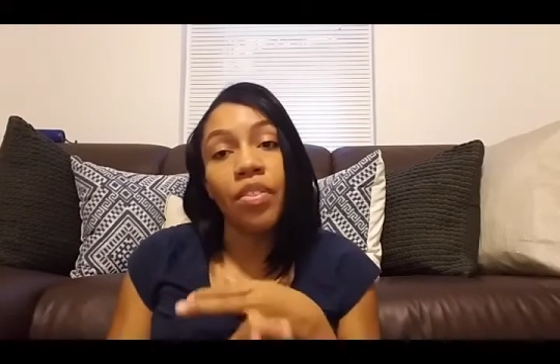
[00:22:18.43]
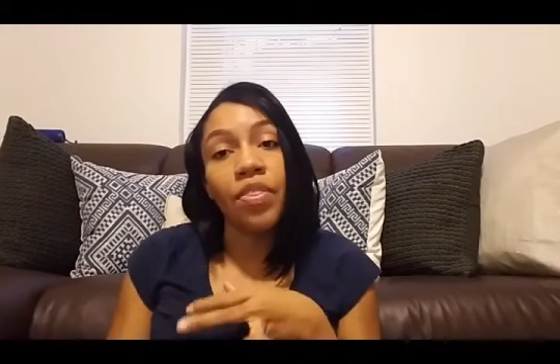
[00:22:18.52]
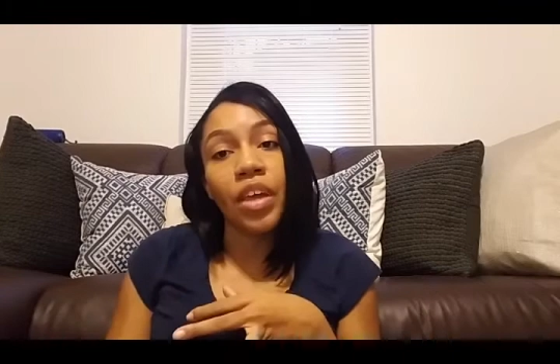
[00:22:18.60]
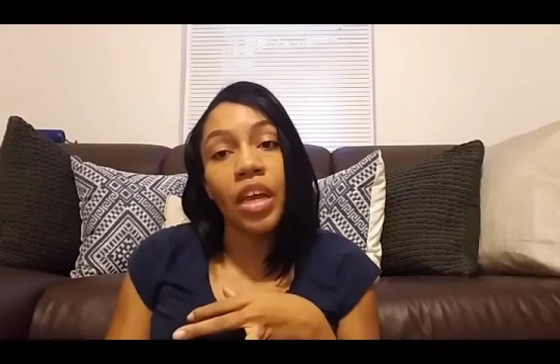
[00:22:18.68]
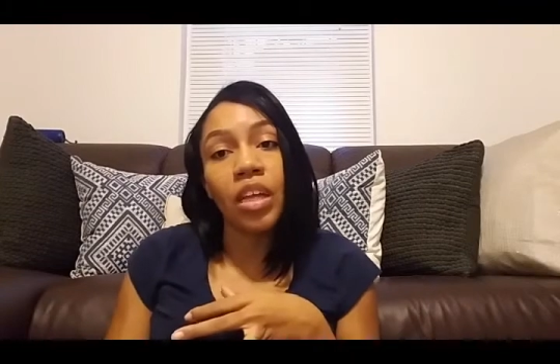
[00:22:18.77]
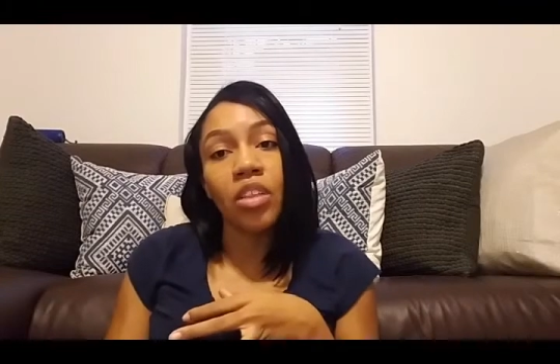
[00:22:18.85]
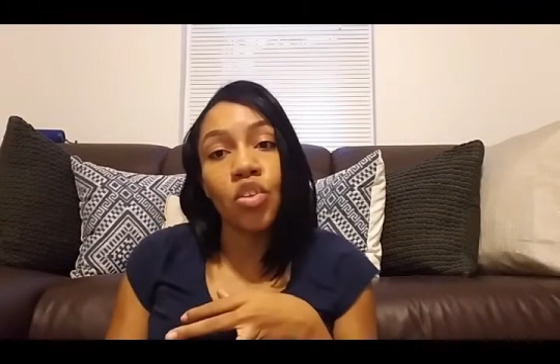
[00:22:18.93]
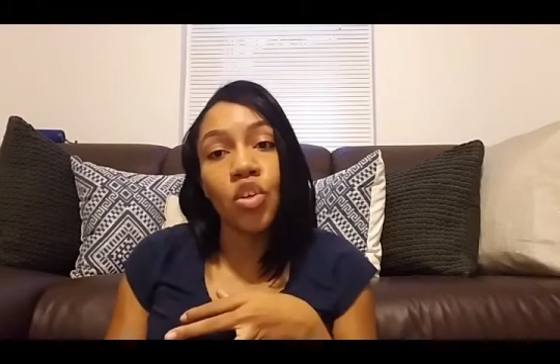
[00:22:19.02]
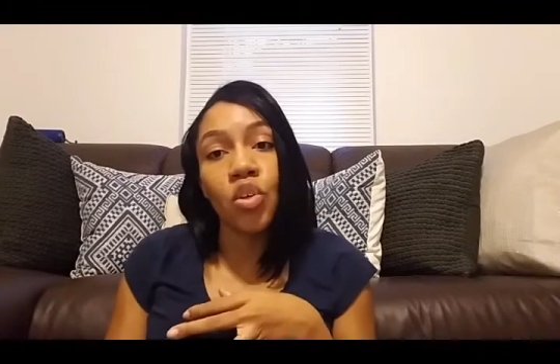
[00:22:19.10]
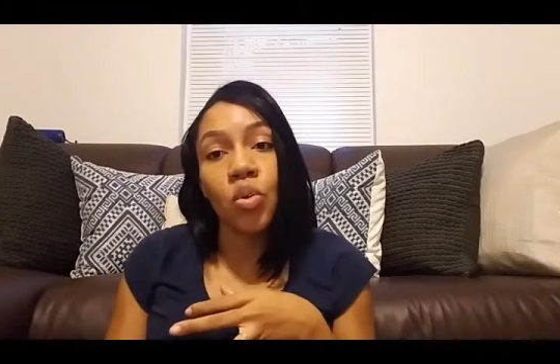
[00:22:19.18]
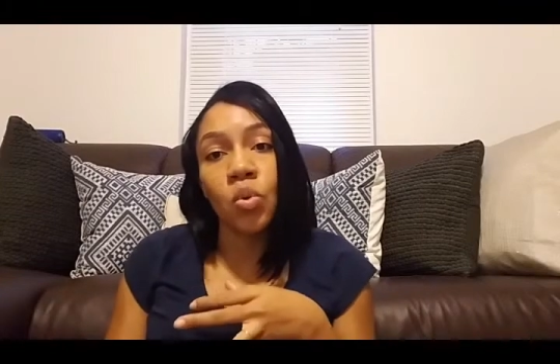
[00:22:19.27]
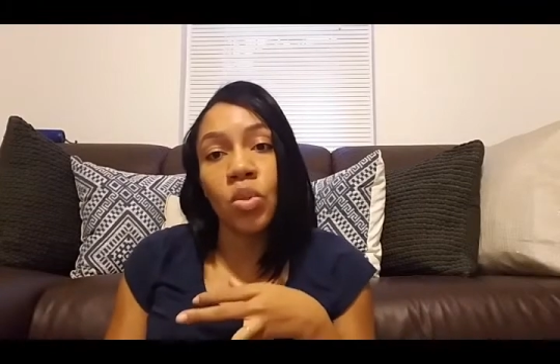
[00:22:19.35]
Another
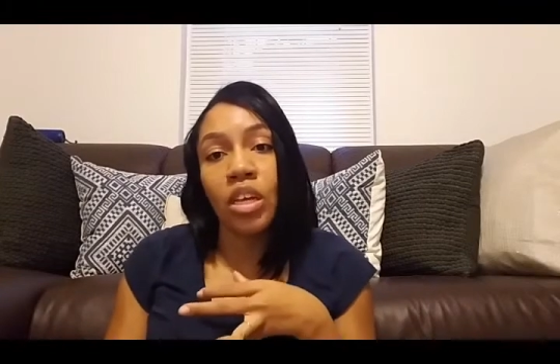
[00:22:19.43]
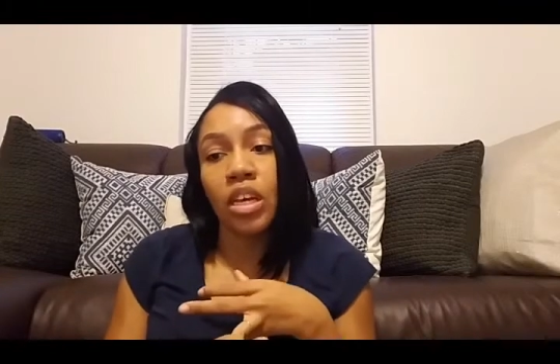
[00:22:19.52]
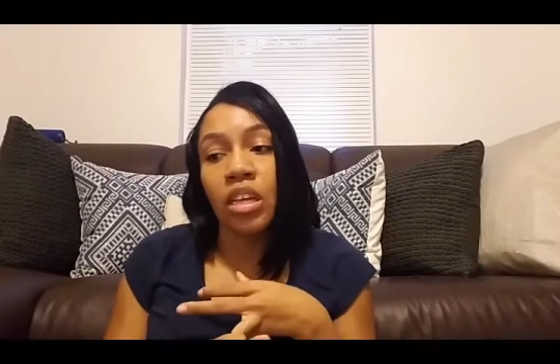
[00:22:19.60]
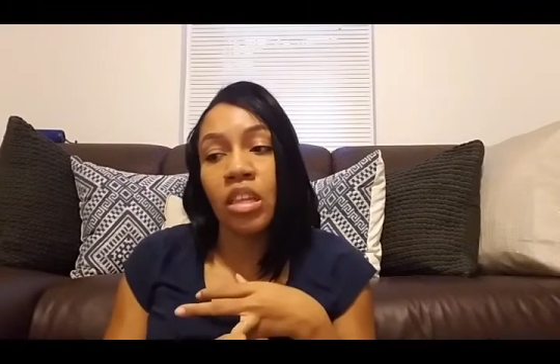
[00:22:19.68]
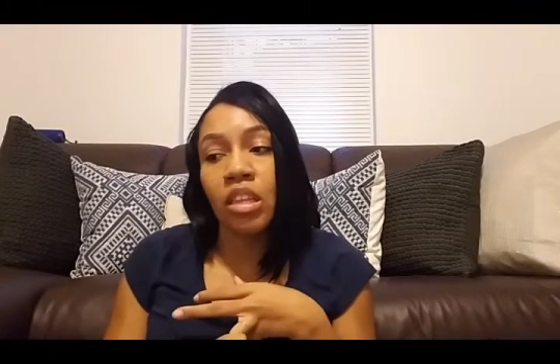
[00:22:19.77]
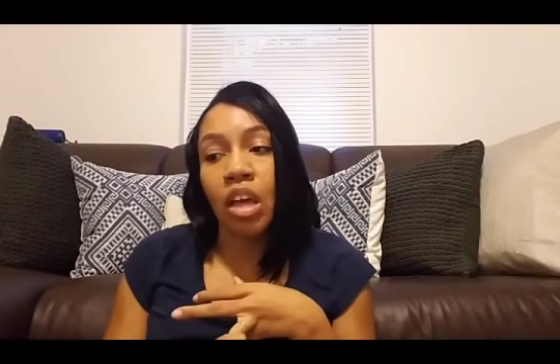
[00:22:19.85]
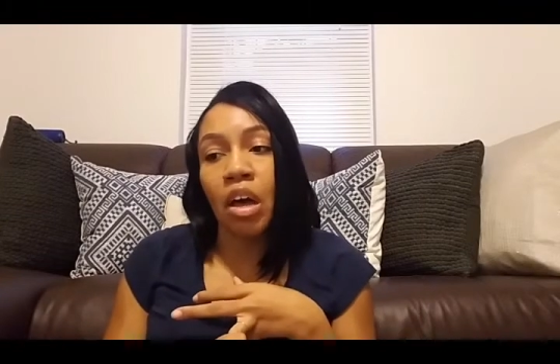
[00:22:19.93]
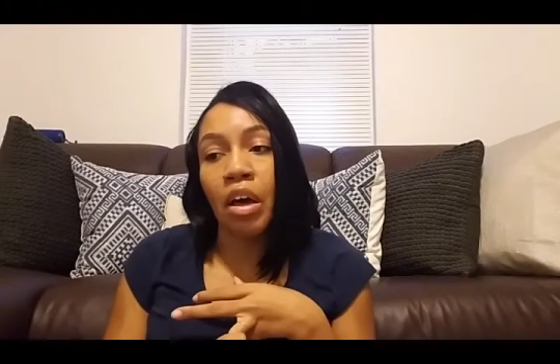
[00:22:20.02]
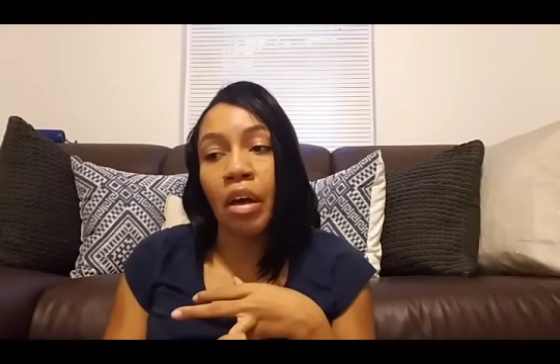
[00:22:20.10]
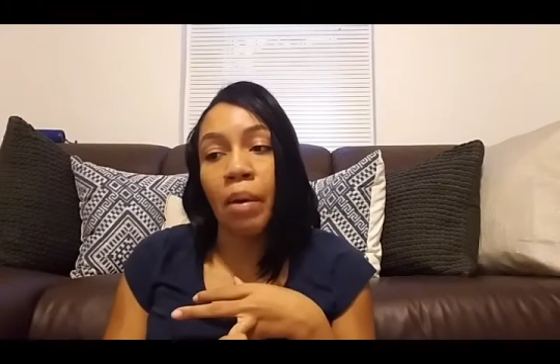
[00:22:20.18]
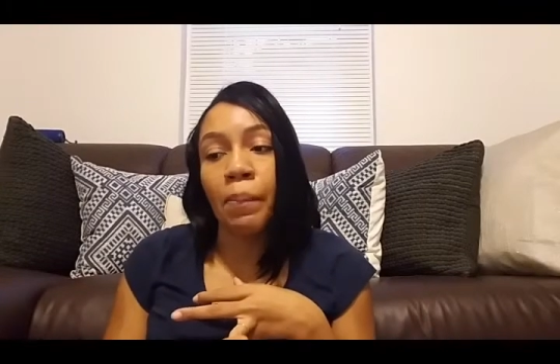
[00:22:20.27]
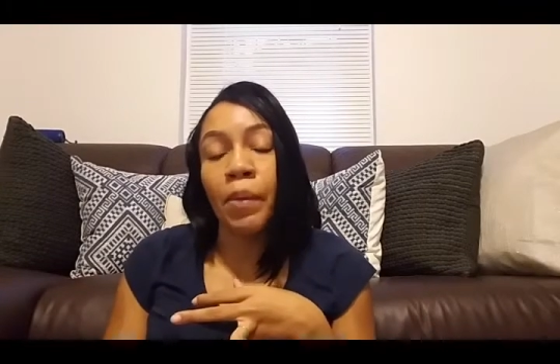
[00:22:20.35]
thing to use
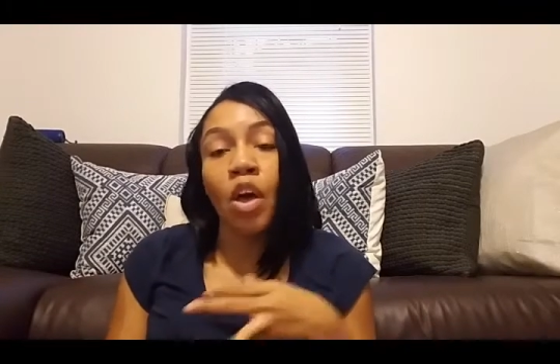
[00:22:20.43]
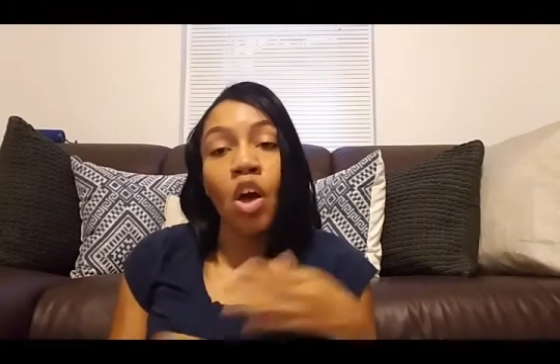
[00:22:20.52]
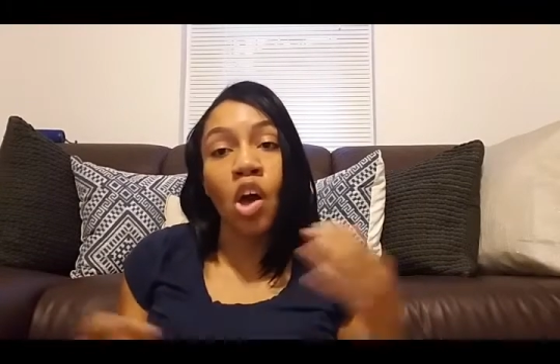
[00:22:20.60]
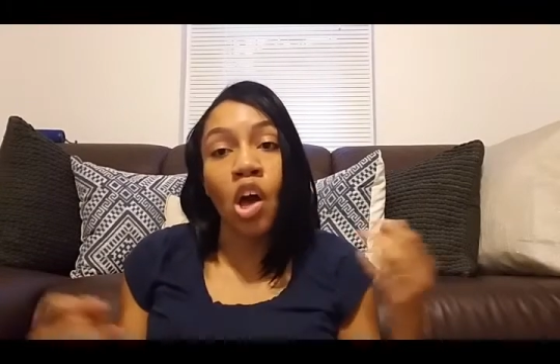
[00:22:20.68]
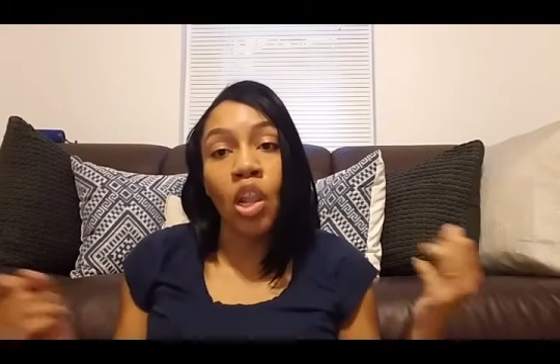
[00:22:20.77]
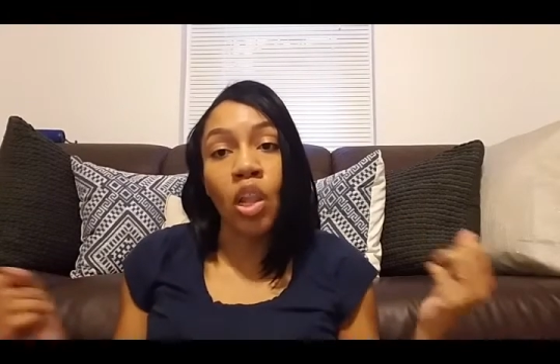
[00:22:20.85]
is a